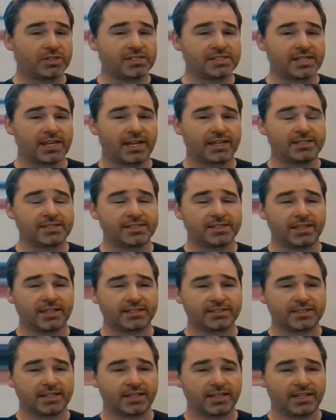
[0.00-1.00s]
Court decides
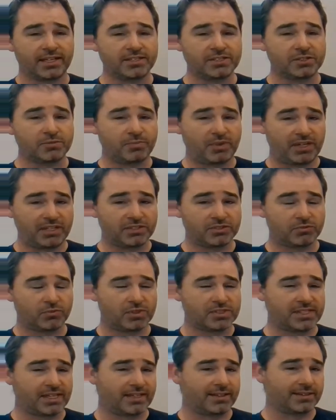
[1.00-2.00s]
that his speech
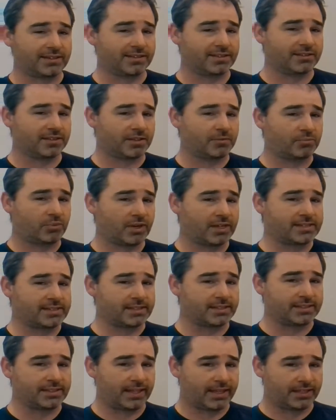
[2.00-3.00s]
was a clear and
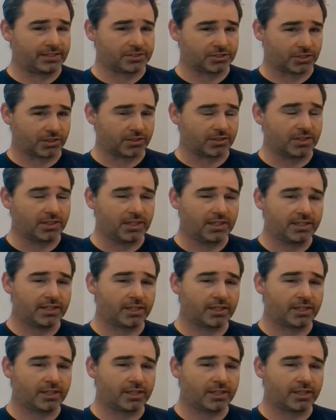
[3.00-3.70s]
present danger,